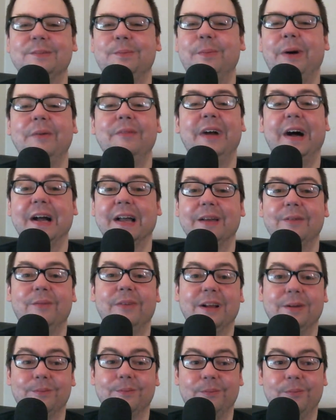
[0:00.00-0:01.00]
Just one
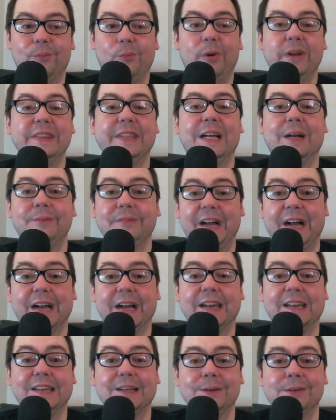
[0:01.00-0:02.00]
thing I'm
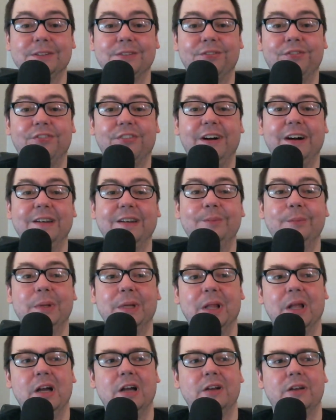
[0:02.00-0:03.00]
not gonna do is front
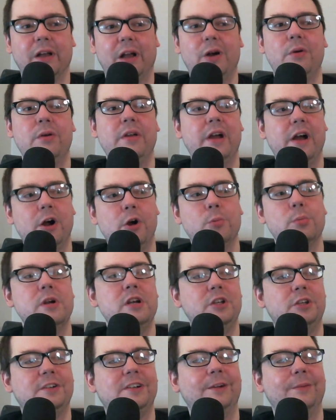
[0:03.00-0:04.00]
and be like, oh yeah,
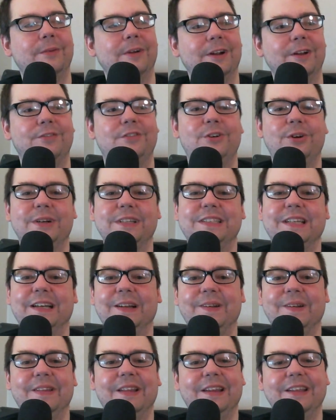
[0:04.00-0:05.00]
Ray Shremmerd. Of course
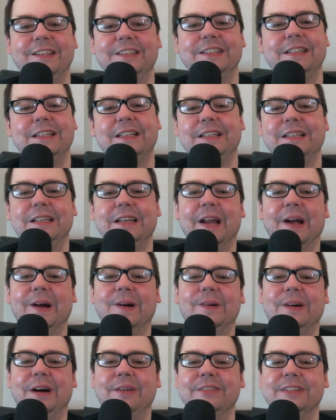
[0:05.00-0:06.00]
I know who that is.
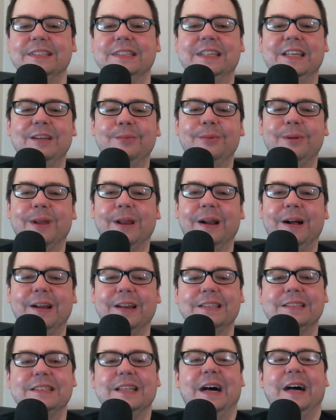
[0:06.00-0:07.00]
No, I'm just keeping it
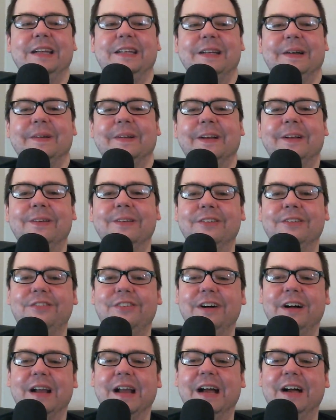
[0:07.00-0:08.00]
honest. I don't know who
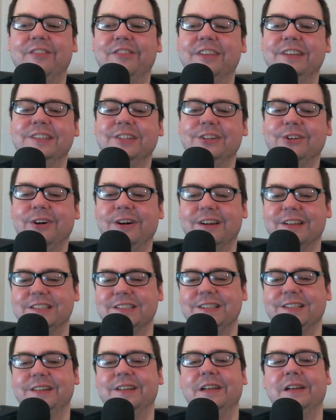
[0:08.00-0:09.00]
the fuck half these new
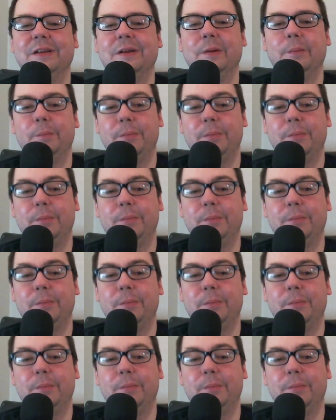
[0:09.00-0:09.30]
artists are.